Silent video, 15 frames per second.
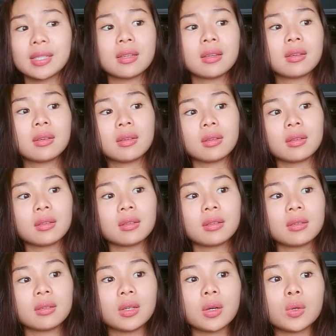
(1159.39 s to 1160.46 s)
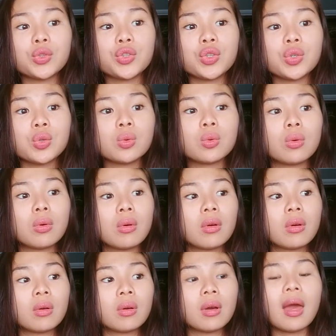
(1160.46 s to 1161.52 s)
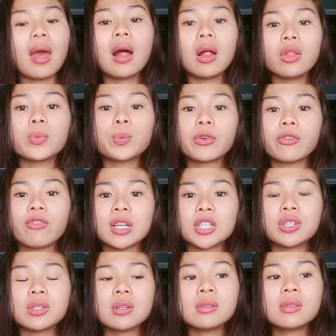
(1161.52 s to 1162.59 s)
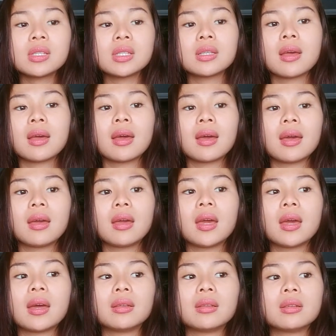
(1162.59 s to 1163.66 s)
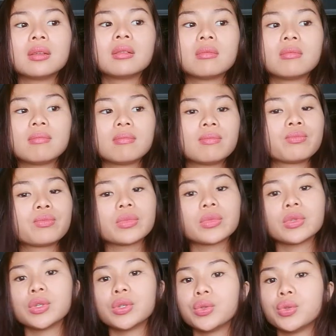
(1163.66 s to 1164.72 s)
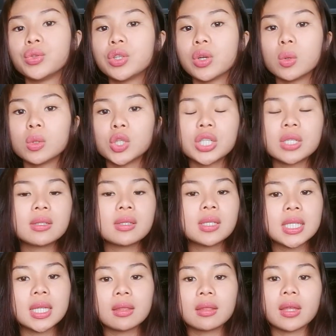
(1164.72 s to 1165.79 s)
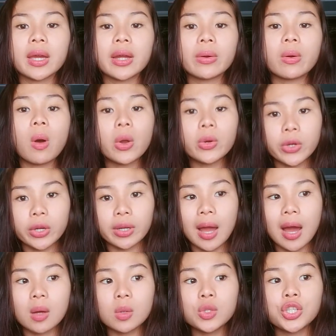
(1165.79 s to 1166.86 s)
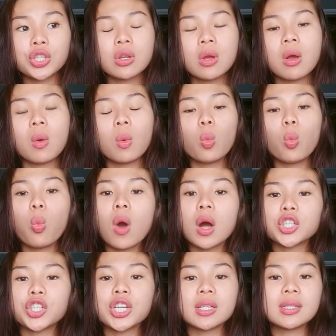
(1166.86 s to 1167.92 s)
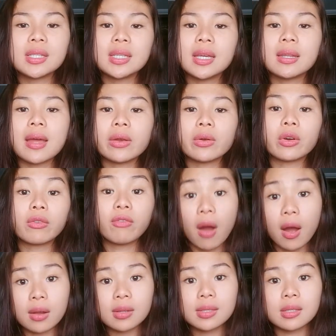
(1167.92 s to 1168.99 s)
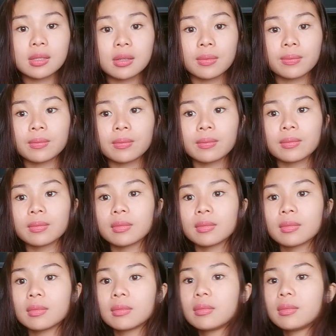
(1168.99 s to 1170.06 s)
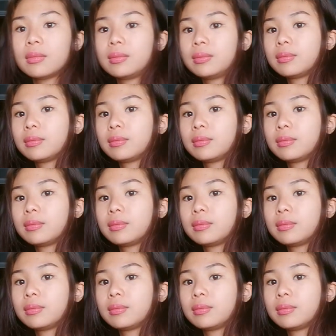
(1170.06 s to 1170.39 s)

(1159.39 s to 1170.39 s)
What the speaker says: So go to health sites, go to health professionals, and don't just sit there on your couch watching CNN or